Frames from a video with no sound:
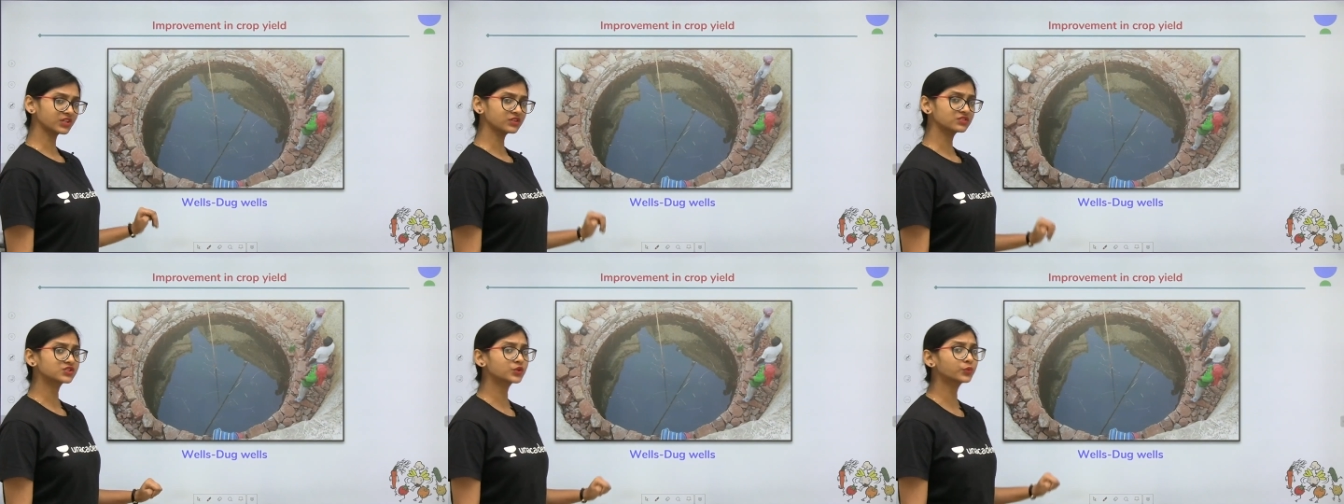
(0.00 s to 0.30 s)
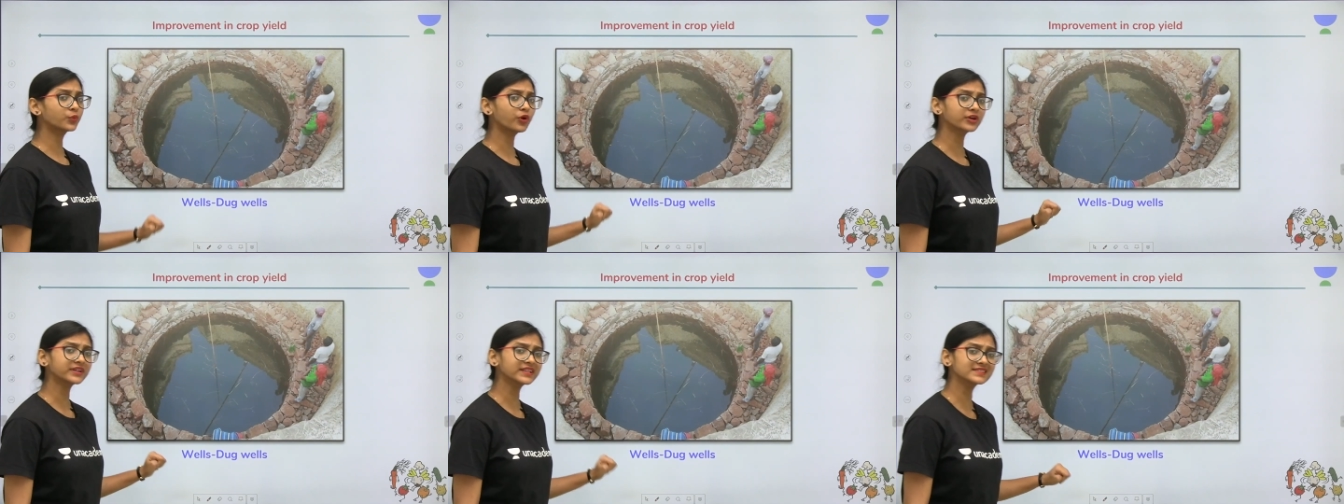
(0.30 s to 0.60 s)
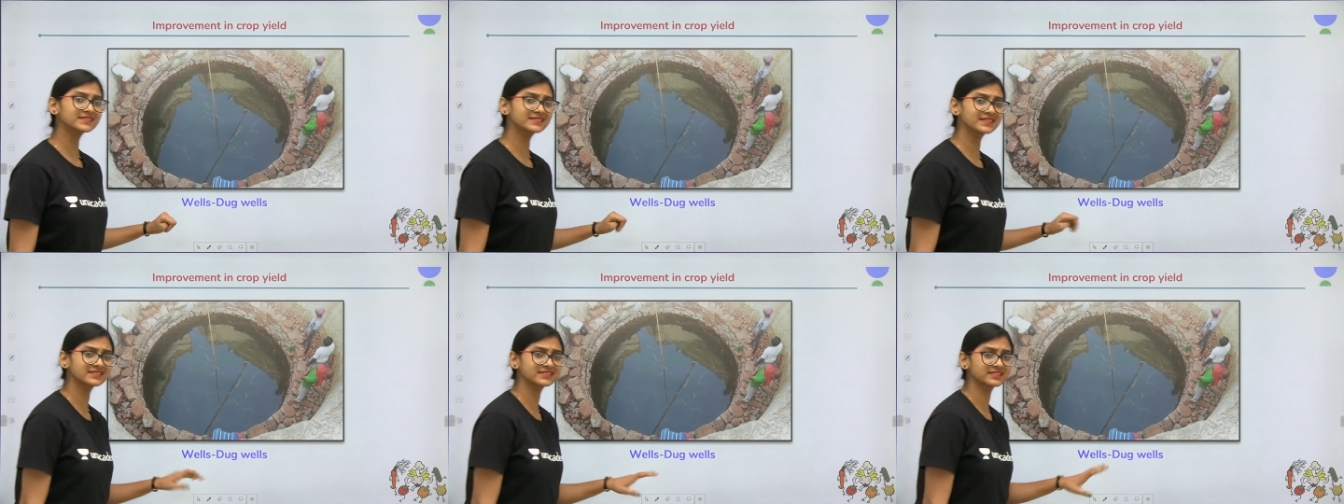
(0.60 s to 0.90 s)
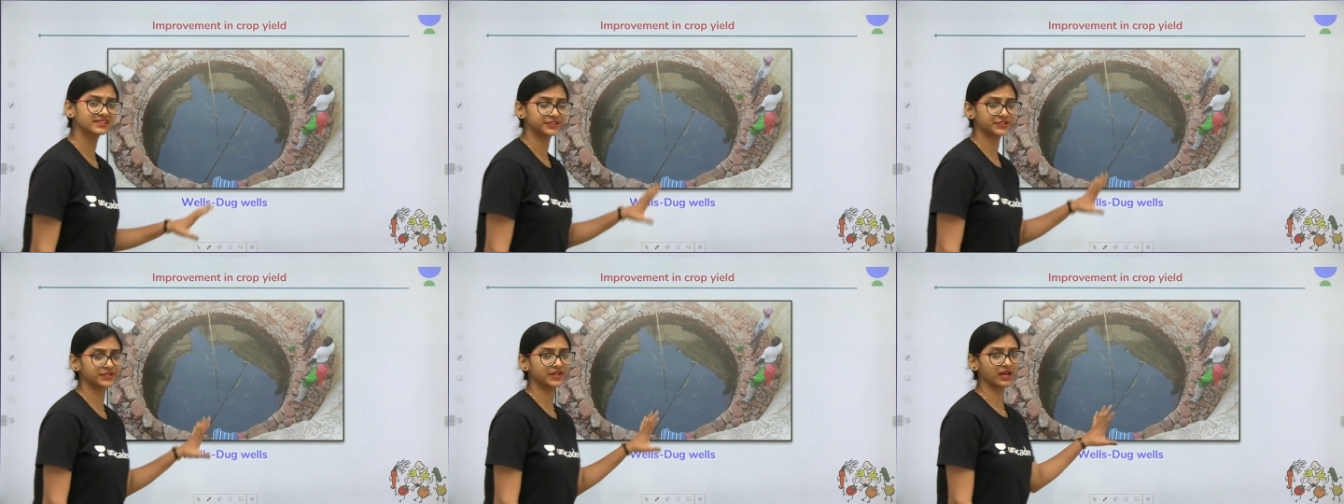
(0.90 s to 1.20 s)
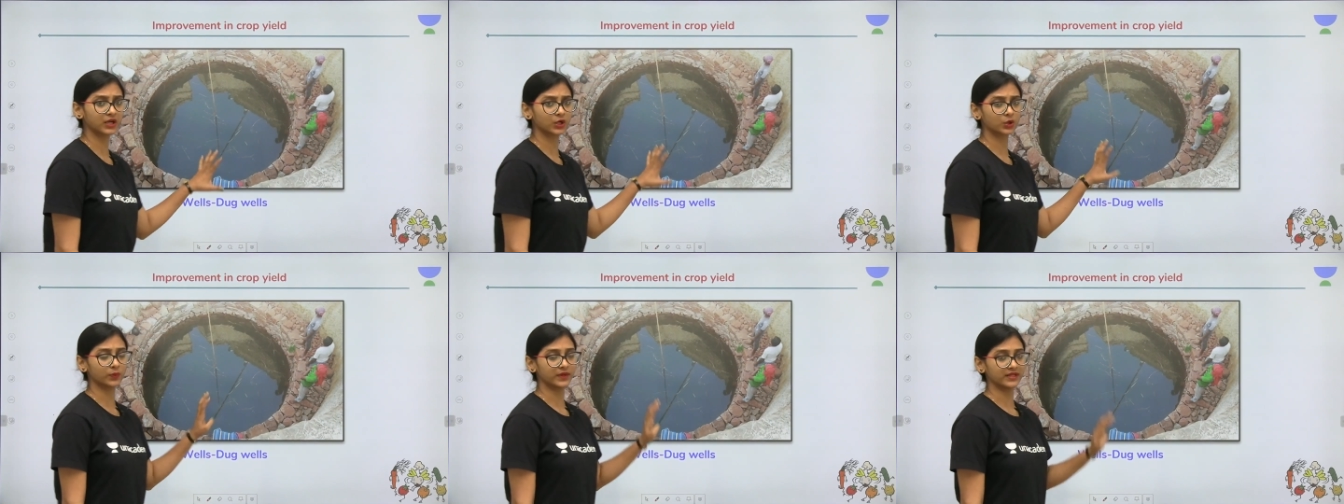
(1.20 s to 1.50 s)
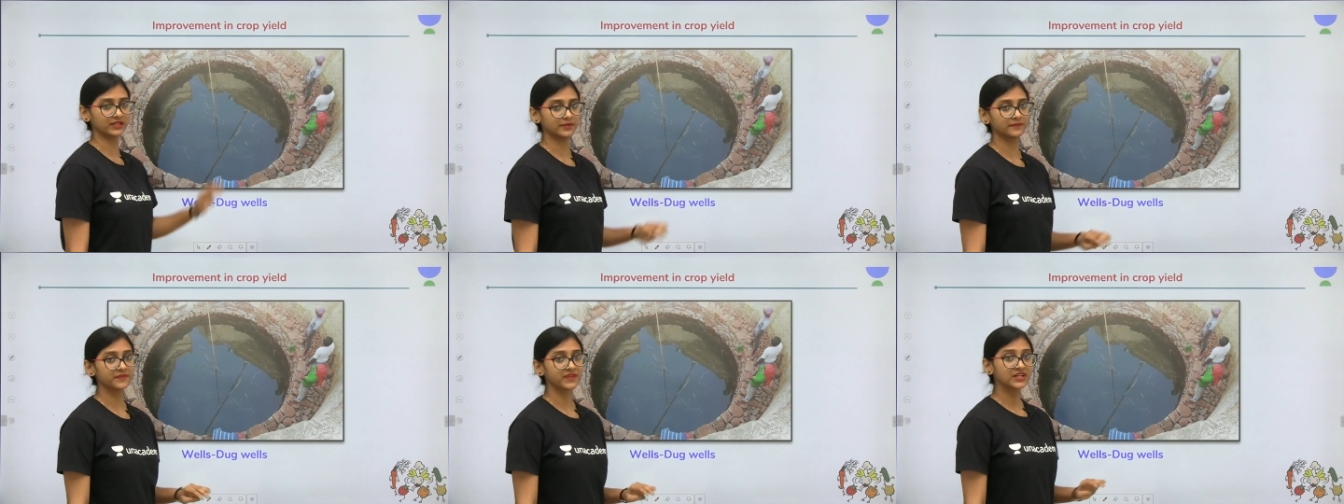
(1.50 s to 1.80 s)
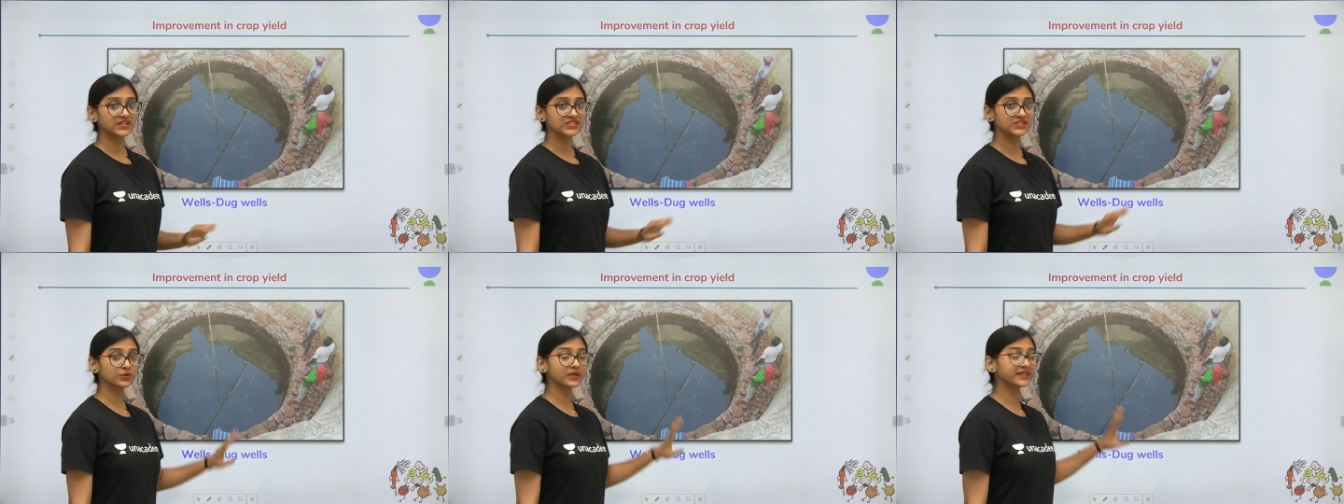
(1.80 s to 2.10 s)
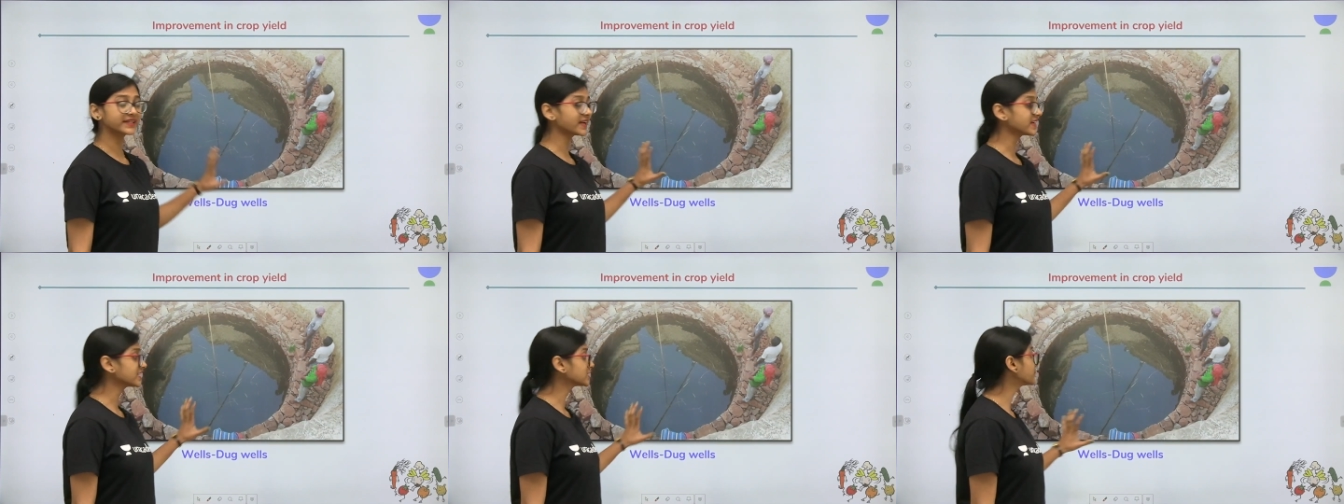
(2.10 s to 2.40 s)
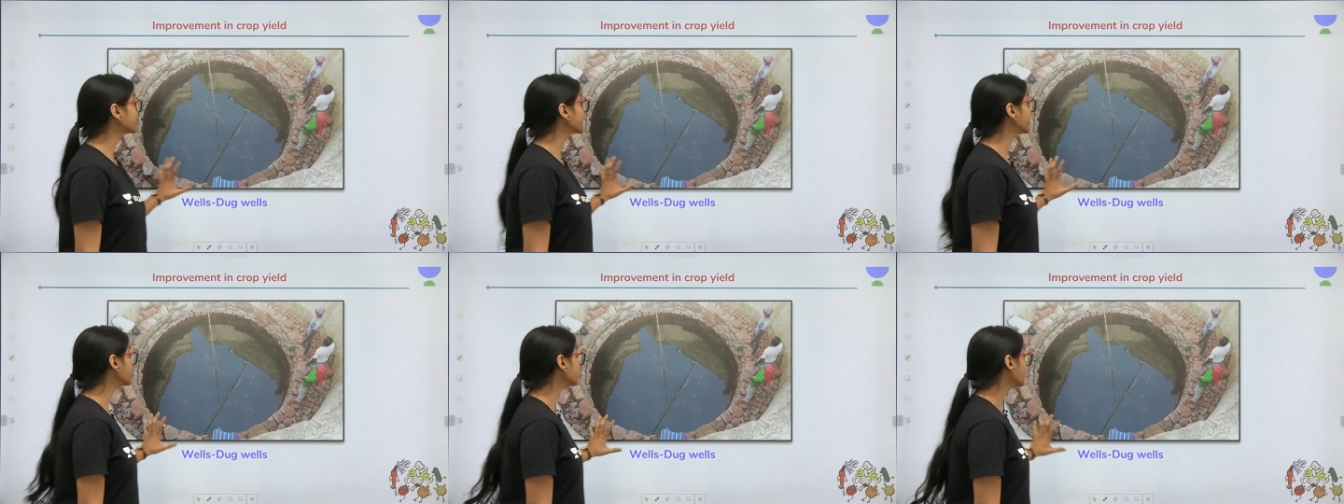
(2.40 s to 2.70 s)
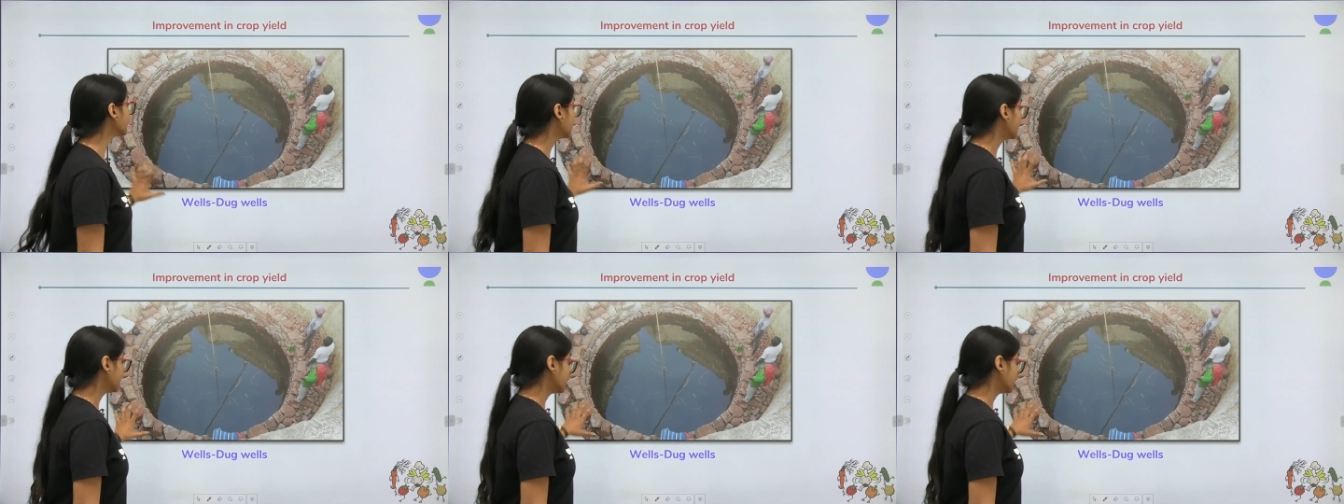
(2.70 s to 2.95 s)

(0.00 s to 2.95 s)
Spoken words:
So what is this dug well? So it has been,